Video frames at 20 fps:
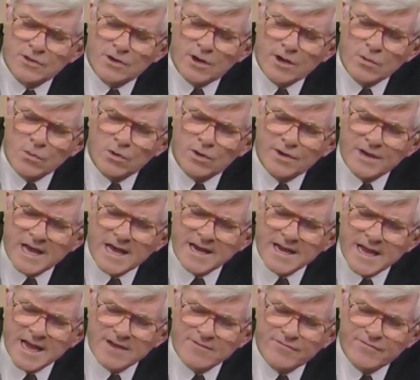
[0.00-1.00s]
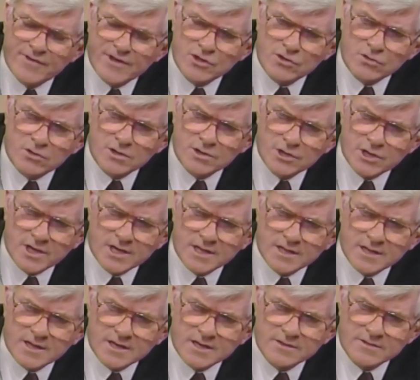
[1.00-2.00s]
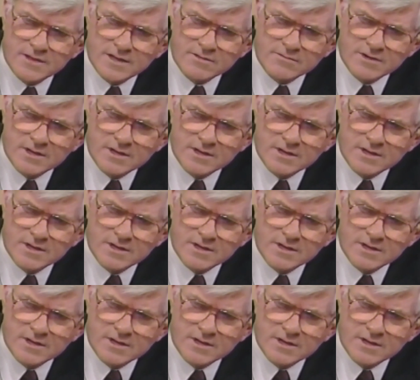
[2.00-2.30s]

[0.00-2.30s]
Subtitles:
Zoe will not have fish or chicken then, is that